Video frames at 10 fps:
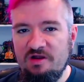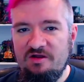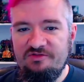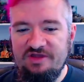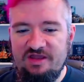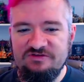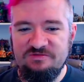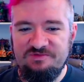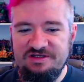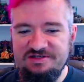that if
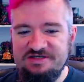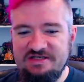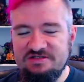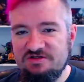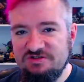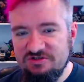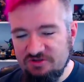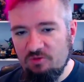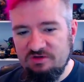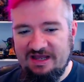something says
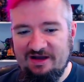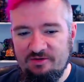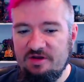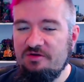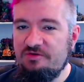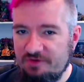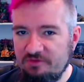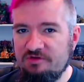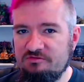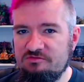sold out, no
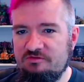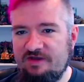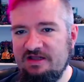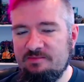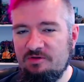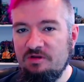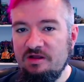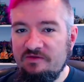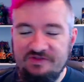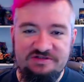longer available,
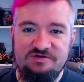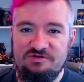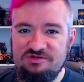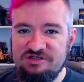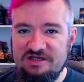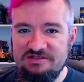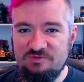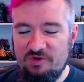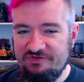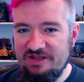there's a good chance that
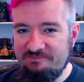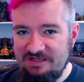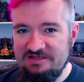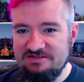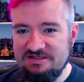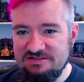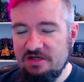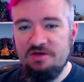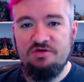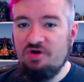what that means is
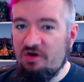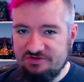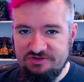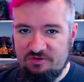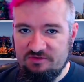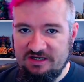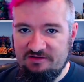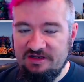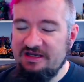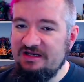not sold
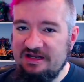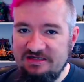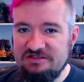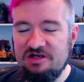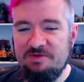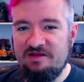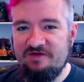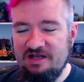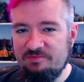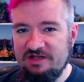out, it is going to be
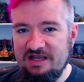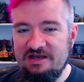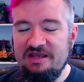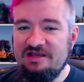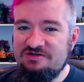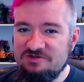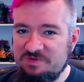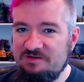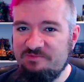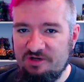available again, it's just being put in a